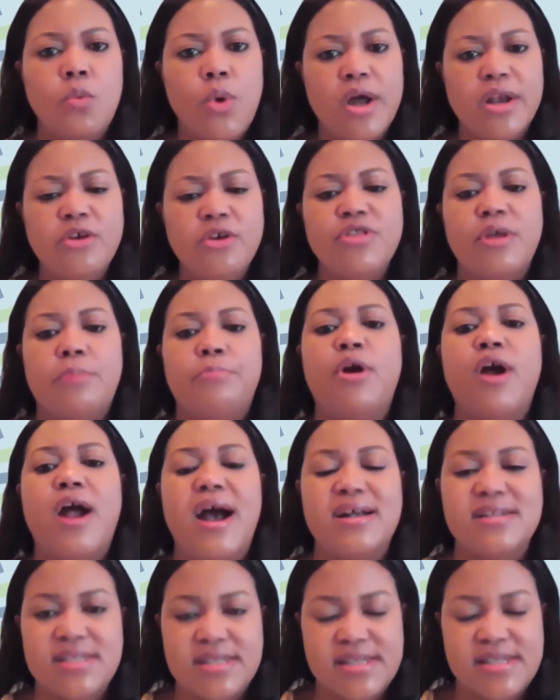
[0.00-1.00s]
what are the
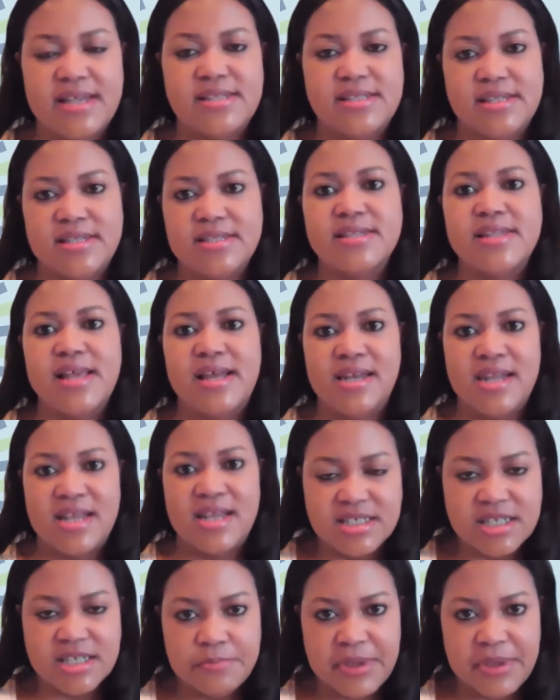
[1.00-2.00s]
processes that
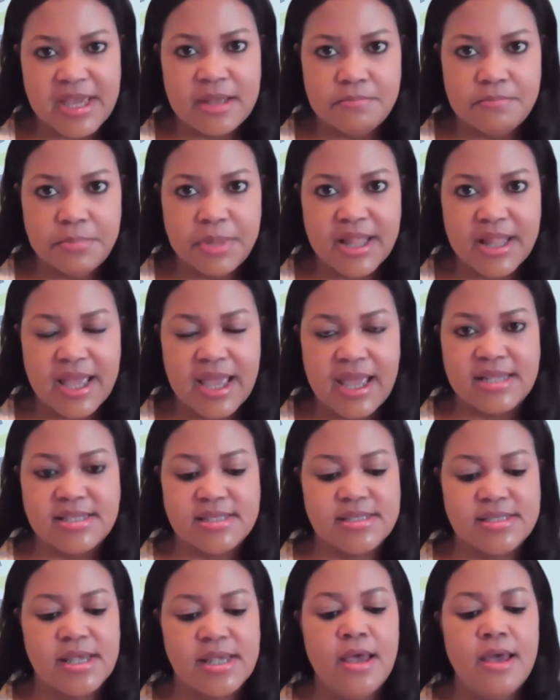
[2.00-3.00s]
need to be in
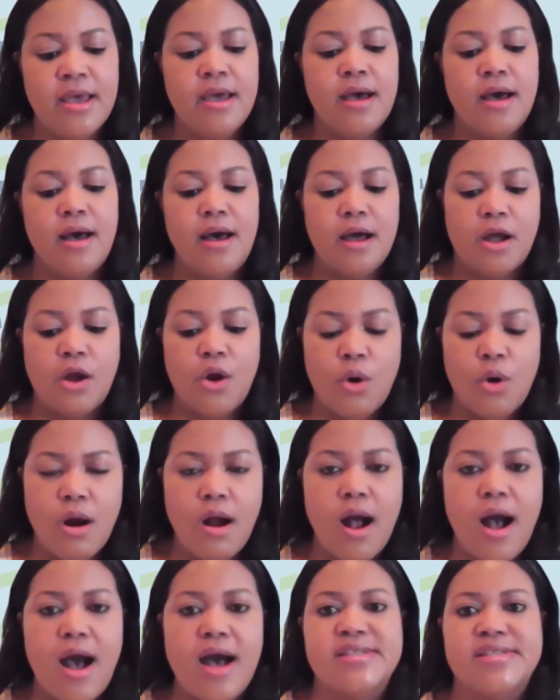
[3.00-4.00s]
place
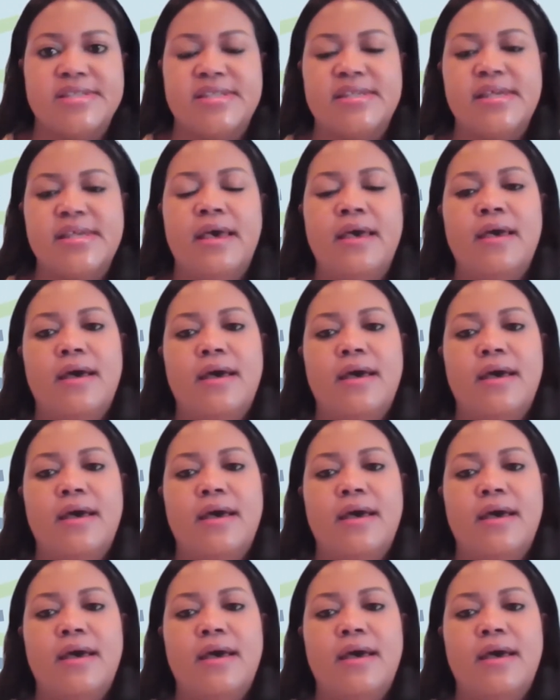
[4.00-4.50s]
across